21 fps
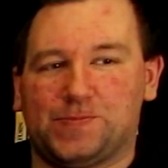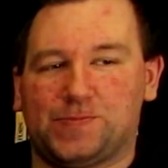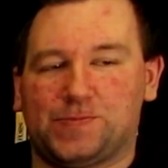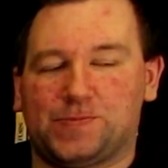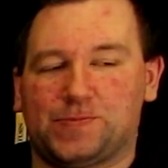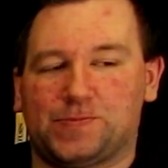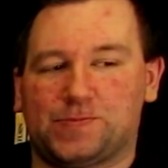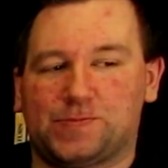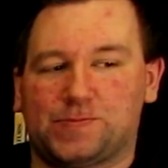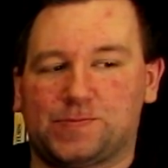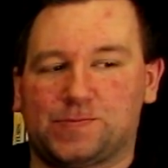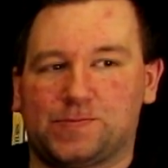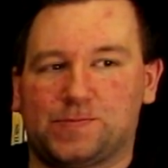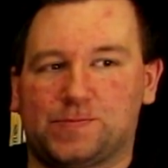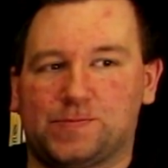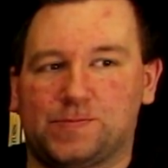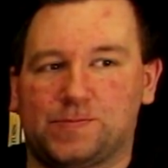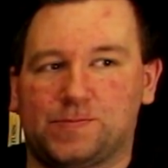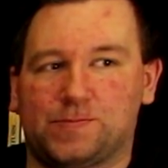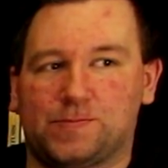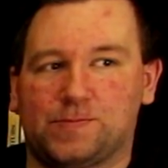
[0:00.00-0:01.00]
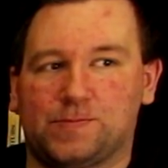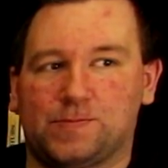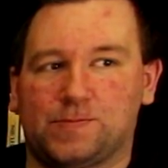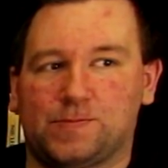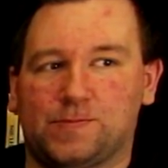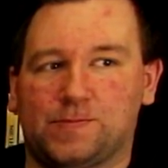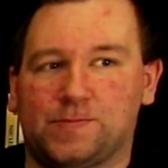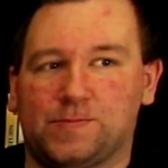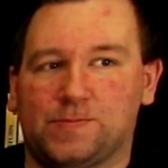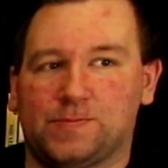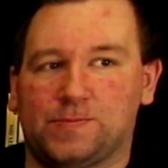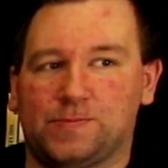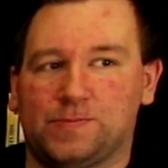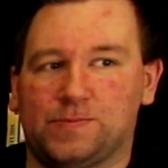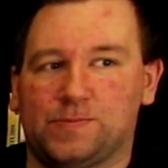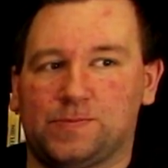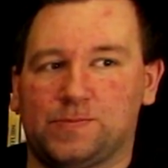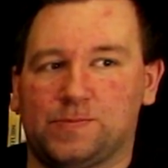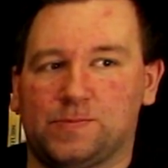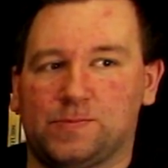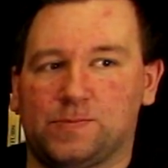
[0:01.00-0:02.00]

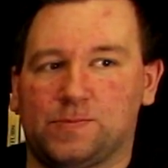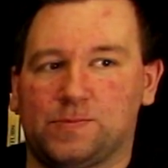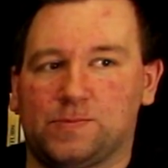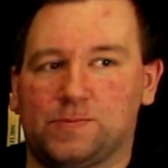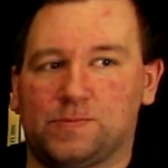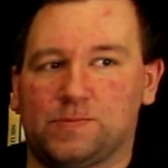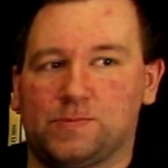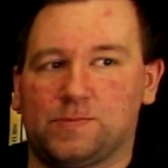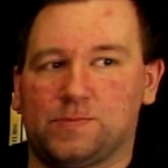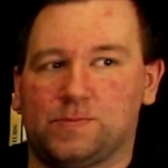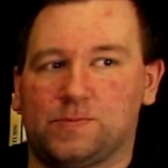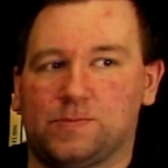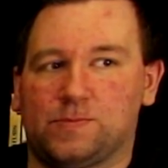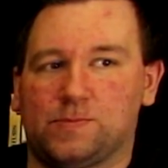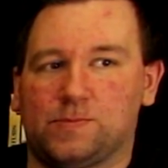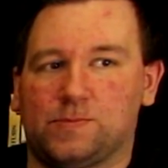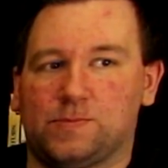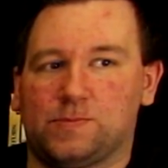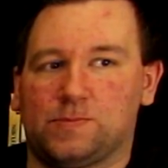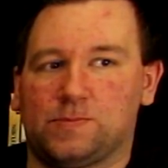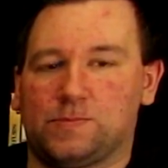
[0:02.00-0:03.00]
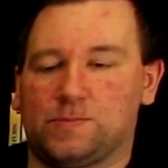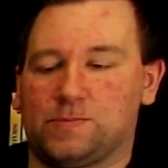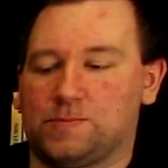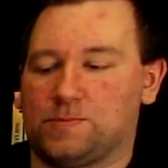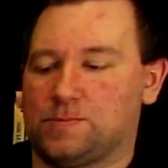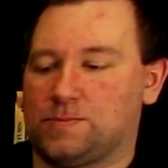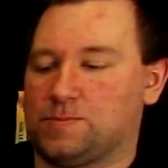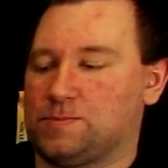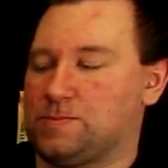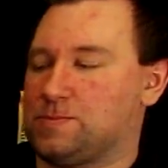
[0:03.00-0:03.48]
[no speech]